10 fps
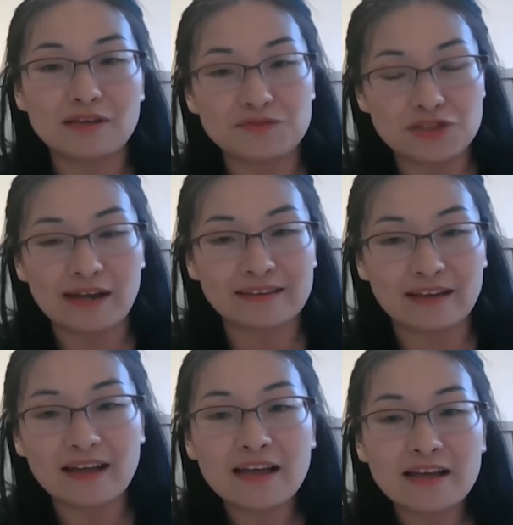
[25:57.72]
China.
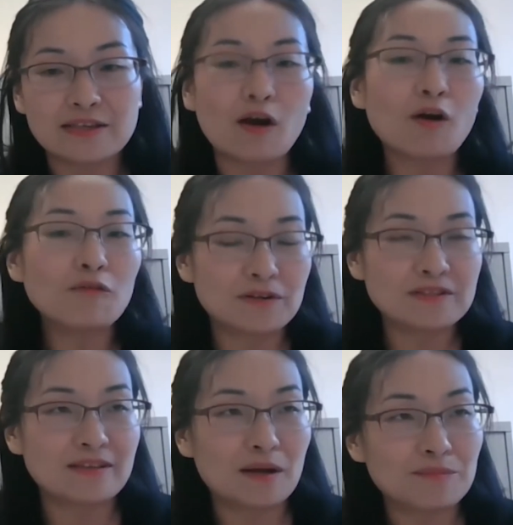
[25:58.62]
They offer
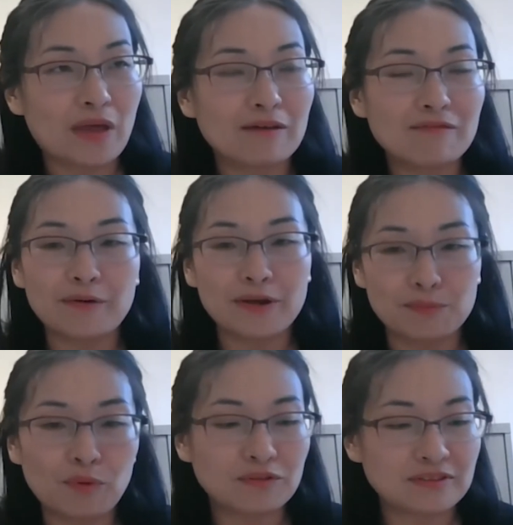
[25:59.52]
some very
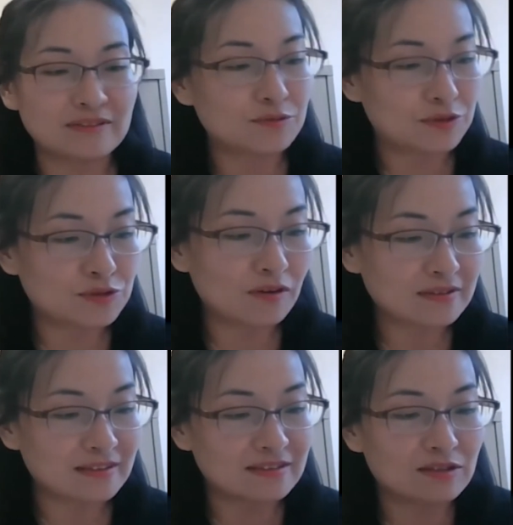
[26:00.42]
important resources